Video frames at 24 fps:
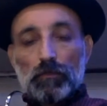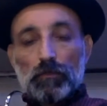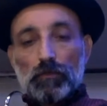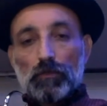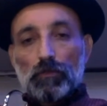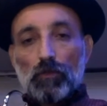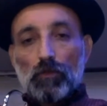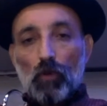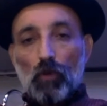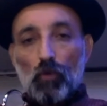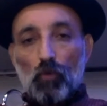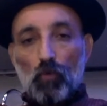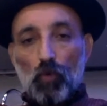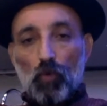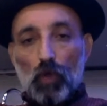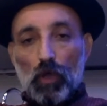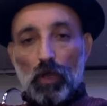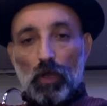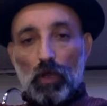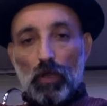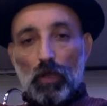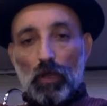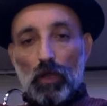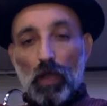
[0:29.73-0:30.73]

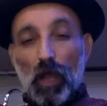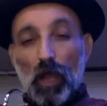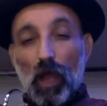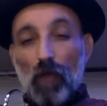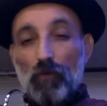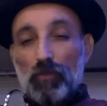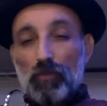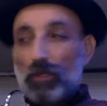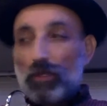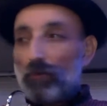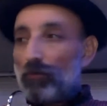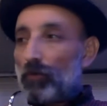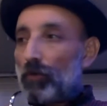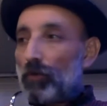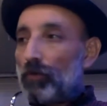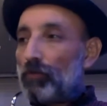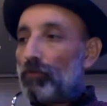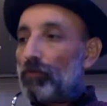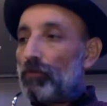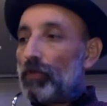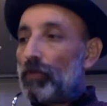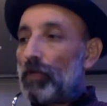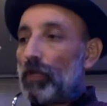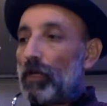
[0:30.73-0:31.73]
So, how is everyone
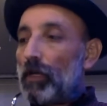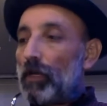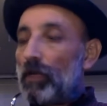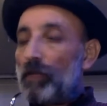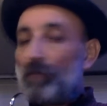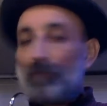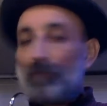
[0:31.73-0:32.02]
doing, huh?